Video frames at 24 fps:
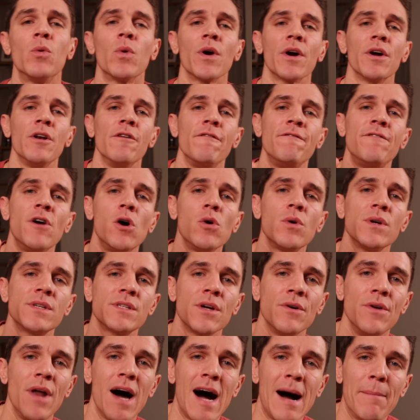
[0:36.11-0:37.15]
We're going to focus
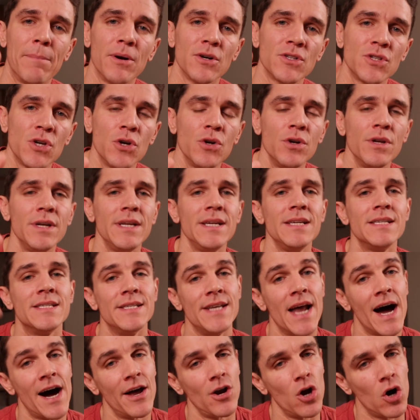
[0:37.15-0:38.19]
on opportunities,
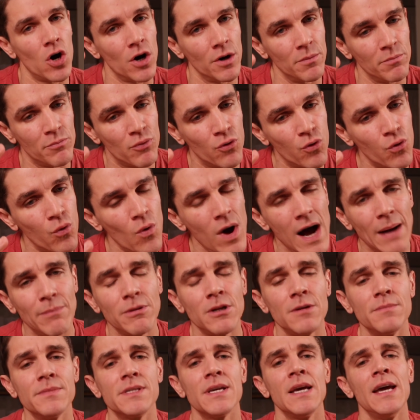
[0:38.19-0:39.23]
not on
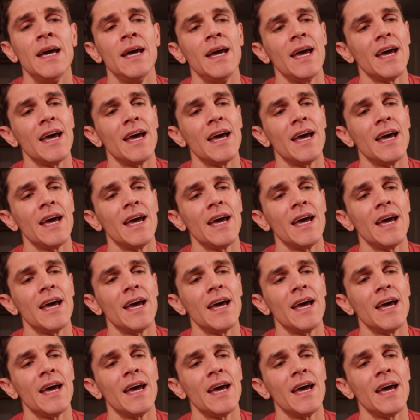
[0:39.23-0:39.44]
problems.